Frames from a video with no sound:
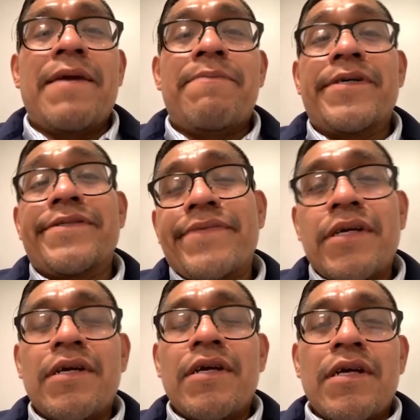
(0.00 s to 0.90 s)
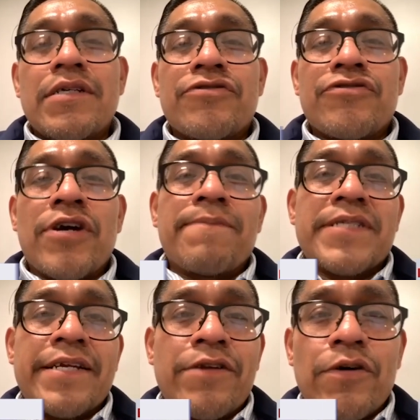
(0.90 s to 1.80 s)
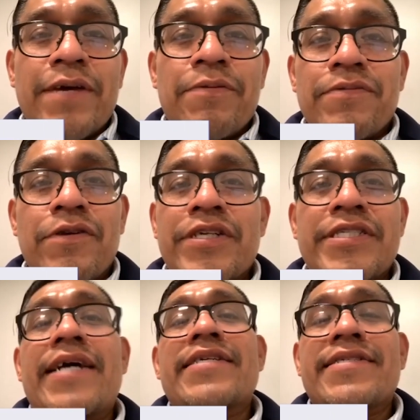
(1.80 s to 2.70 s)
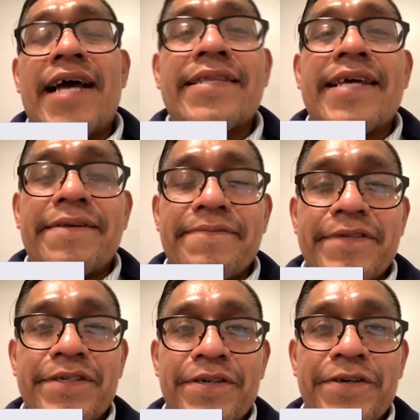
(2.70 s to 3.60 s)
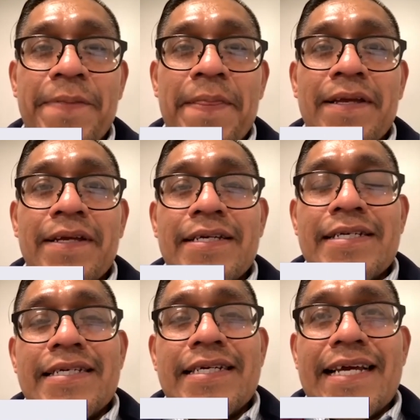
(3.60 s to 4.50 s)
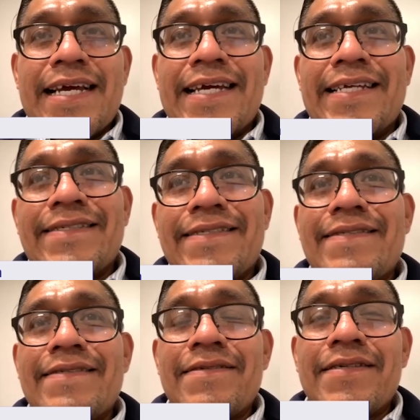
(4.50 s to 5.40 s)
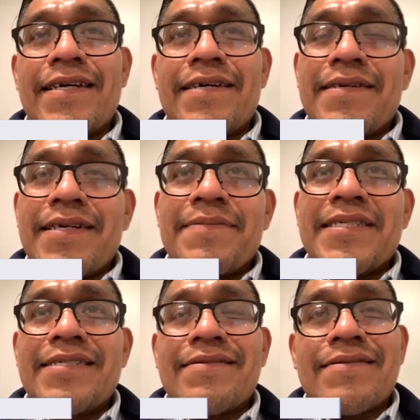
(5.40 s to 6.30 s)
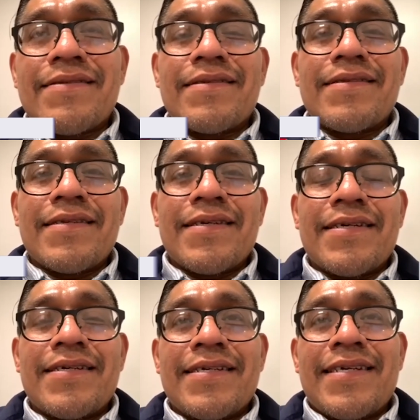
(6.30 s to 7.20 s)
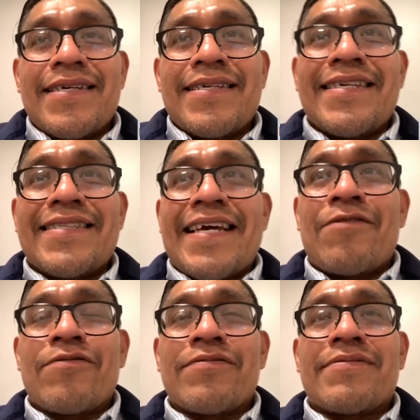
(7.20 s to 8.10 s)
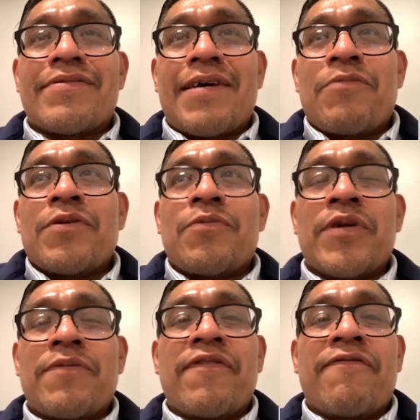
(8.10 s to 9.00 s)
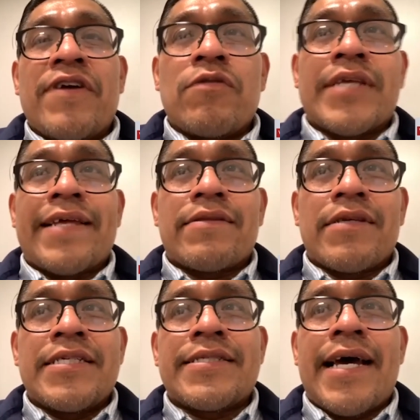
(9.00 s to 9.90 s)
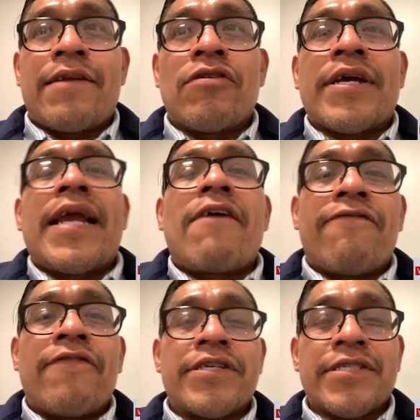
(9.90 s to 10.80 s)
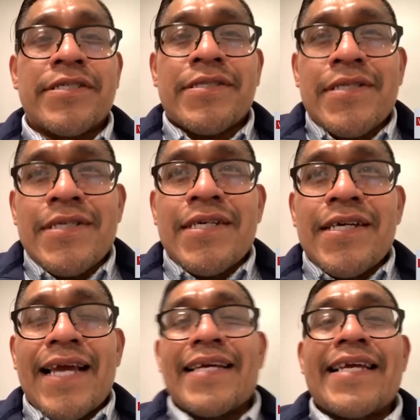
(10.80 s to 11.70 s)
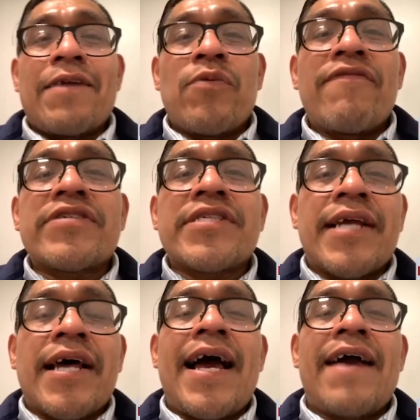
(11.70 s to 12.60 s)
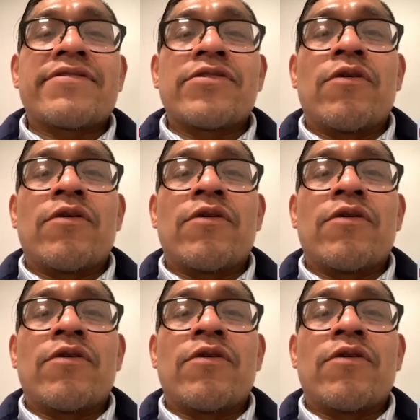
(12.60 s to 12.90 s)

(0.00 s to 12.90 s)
but Trump said no, that he's not going to sign that, and I mean, we feel that he's not looking out for us, because, like, again, we're risking our lives,